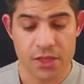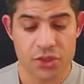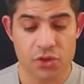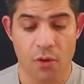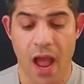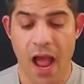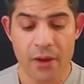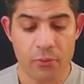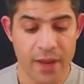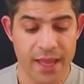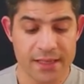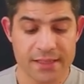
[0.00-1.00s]
So I
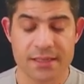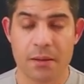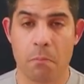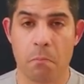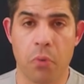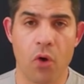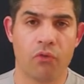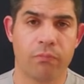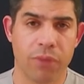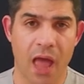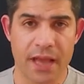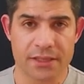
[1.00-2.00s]
raise,
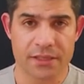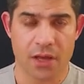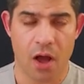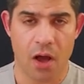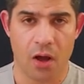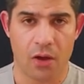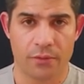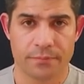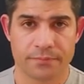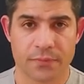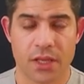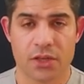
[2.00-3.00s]
both blinds call.
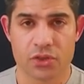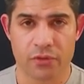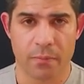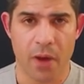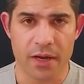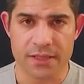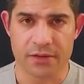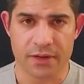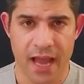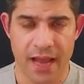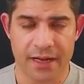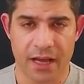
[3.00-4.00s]
So the pot is at
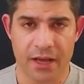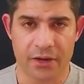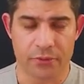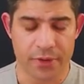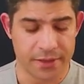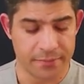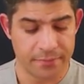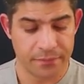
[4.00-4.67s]
900.